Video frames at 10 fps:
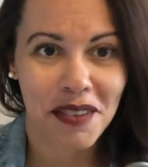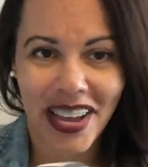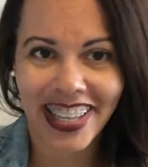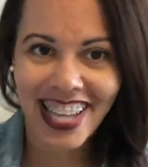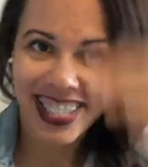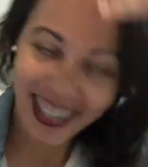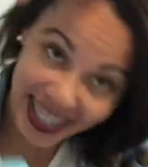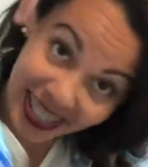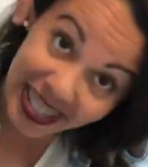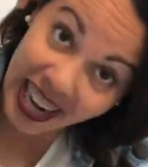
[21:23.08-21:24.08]
of my last
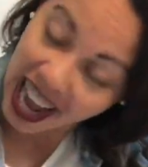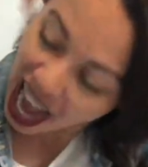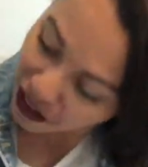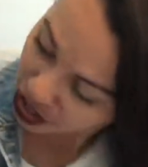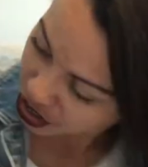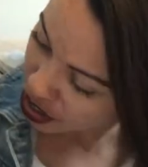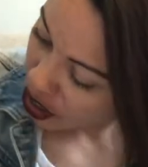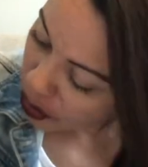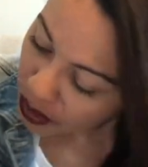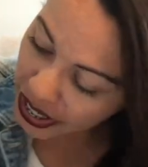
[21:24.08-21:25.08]
carriers that I have to
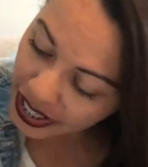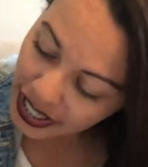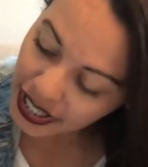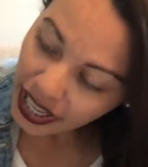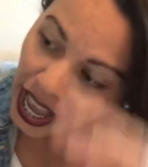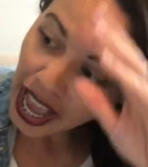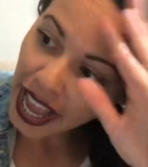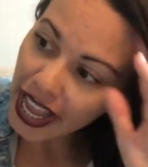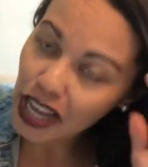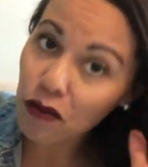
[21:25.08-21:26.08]
show is
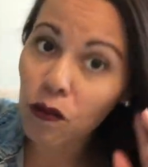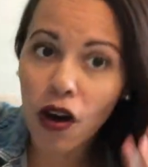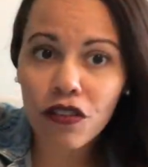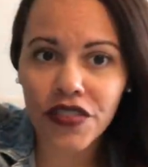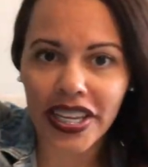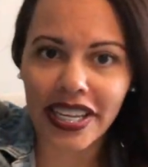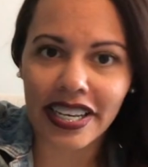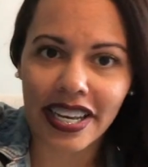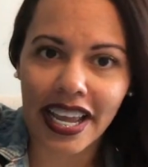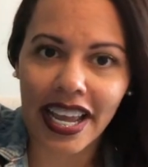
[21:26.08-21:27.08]
a
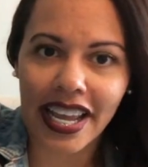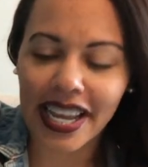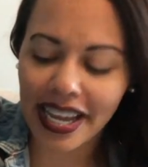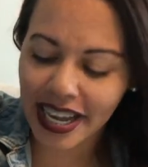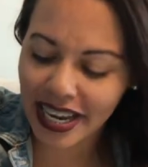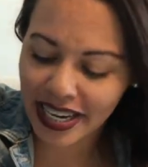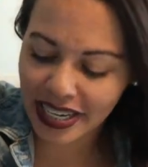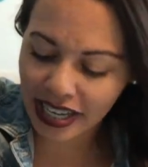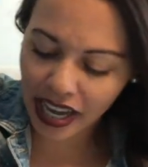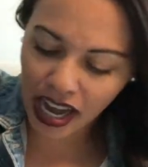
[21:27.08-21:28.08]
woven, and